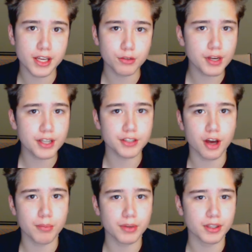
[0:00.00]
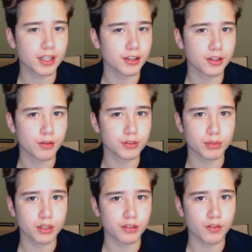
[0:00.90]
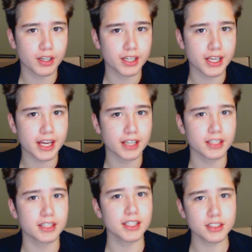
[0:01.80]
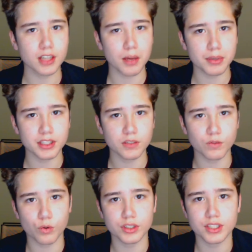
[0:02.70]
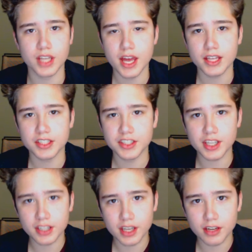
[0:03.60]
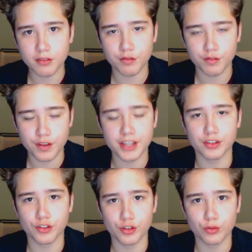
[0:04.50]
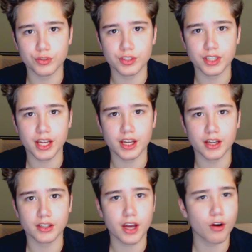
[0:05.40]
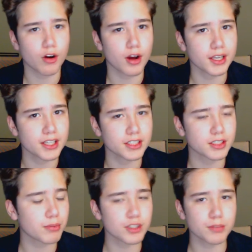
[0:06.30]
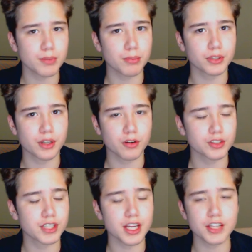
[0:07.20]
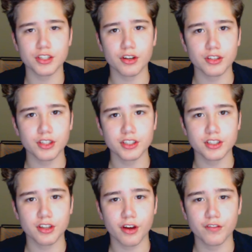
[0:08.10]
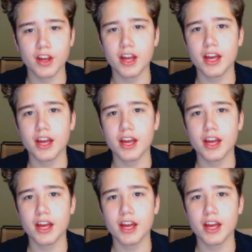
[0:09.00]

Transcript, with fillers: a great topic that I thought was pretty funny, and this topic is of course CNN fake news, and how I guess a bunch of people now are just catching on to this stuff,